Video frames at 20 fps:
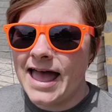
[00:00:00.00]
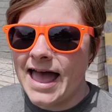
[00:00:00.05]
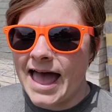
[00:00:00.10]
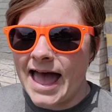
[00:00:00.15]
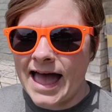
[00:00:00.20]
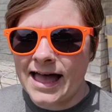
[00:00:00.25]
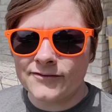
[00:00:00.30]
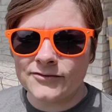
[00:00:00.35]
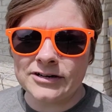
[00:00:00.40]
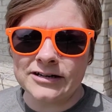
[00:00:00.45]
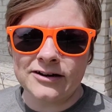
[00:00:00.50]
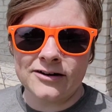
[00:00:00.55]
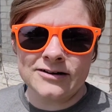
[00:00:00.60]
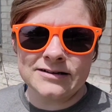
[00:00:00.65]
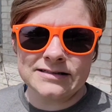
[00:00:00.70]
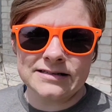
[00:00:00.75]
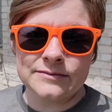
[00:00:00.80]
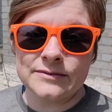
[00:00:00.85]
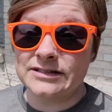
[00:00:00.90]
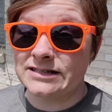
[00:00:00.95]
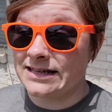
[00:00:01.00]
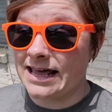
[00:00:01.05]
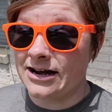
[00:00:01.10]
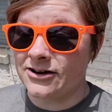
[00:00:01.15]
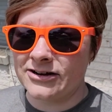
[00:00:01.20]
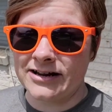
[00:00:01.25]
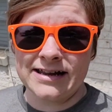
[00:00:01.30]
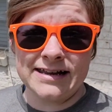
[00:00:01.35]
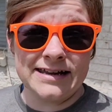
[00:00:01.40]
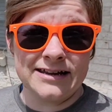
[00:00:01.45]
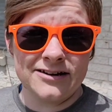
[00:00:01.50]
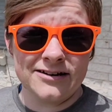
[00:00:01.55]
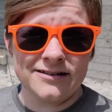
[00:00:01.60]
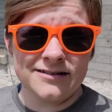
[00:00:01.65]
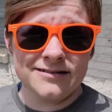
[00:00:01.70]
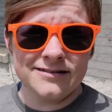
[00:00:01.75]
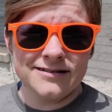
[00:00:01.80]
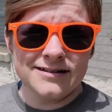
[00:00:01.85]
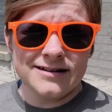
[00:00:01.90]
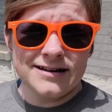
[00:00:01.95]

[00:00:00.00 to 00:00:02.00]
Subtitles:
having an awesome, it's Saturday here.